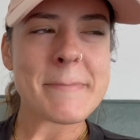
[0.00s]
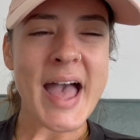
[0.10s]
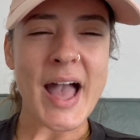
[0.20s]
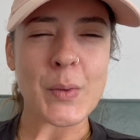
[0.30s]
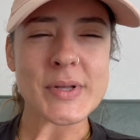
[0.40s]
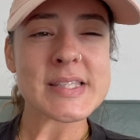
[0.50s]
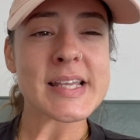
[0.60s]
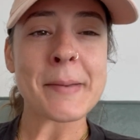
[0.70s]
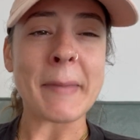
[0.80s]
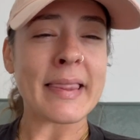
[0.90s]
pack what's
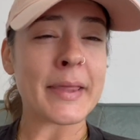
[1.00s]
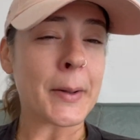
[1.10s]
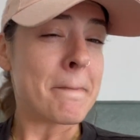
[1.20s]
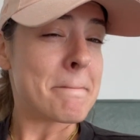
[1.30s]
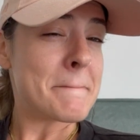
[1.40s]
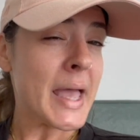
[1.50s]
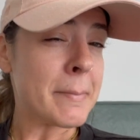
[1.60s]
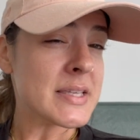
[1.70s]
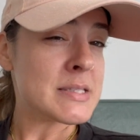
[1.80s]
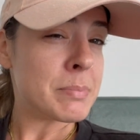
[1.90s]
in my little
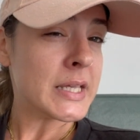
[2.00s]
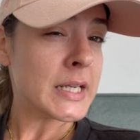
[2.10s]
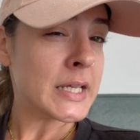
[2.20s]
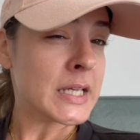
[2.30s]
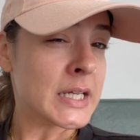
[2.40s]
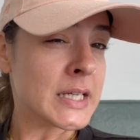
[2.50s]
baby speedy.